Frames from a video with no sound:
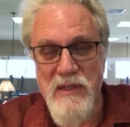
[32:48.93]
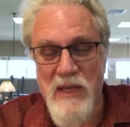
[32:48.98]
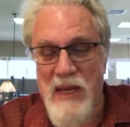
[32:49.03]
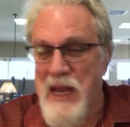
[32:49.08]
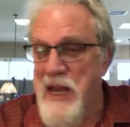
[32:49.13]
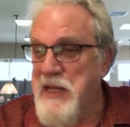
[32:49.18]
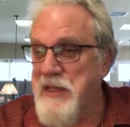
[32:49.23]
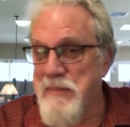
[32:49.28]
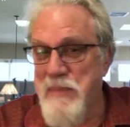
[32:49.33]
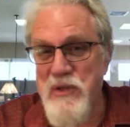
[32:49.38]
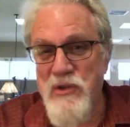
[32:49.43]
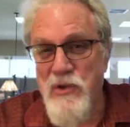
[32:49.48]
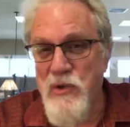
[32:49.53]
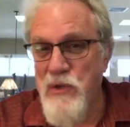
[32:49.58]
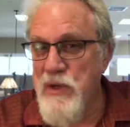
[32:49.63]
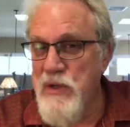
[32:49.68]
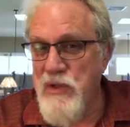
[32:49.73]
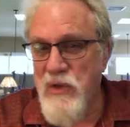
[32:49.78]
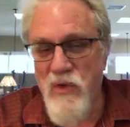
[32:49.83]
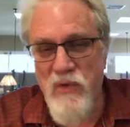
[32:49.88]
has been
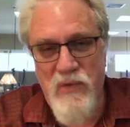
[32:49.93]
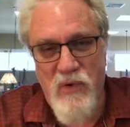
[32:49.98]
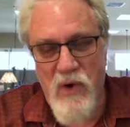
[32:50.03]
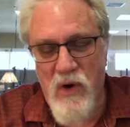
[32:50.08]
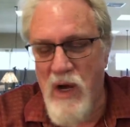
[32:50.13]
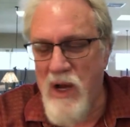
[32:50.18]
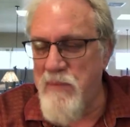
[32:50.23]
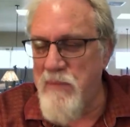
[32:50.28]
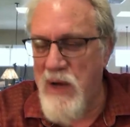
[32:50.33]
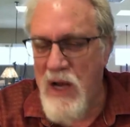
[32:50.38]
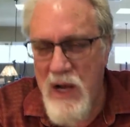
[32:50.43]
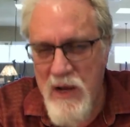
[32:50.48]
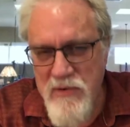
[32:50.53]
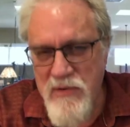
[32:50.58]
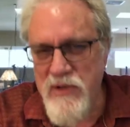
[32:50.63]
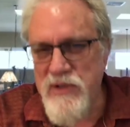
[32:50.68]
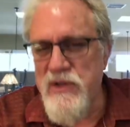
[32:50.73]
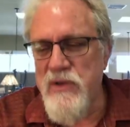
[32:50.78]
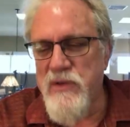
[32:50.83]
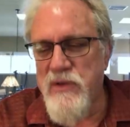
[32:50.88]
doing so for
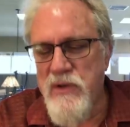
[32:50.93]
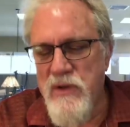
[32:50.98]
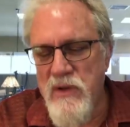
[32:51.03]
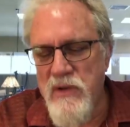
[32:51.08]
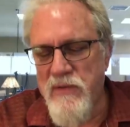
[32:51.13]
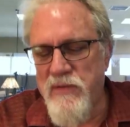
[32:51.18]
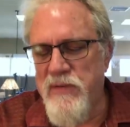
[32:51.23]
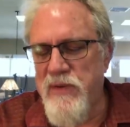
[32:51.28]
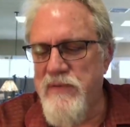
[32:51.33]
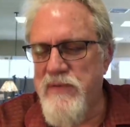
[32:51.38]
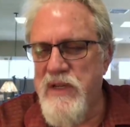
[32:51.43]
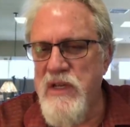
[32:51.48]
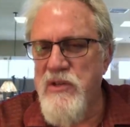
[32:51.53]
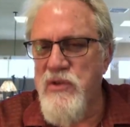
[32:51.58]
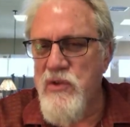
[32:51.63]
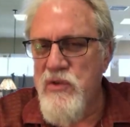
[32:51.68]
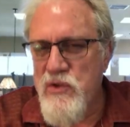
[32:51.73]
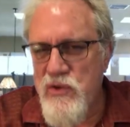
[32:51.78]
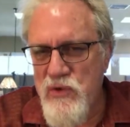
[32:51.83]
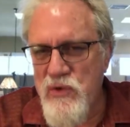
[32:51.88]
150
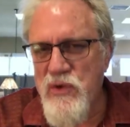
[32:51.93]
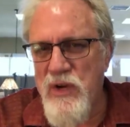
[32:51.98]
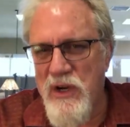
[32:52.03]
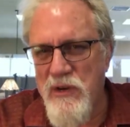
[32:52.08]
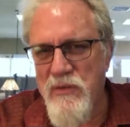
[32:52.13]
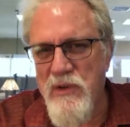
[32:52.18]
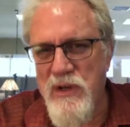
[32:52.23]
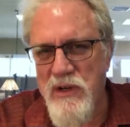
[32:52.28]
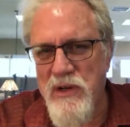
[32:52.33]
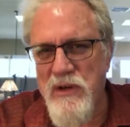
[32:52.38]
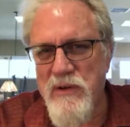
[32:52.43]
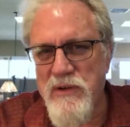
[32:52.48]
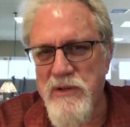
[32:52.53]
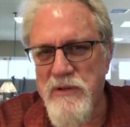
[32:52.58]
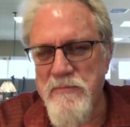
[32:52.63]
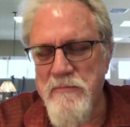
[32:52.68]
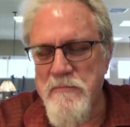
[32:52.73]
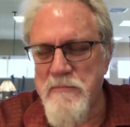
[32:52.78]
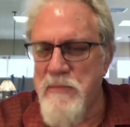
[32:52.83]
to 200 years,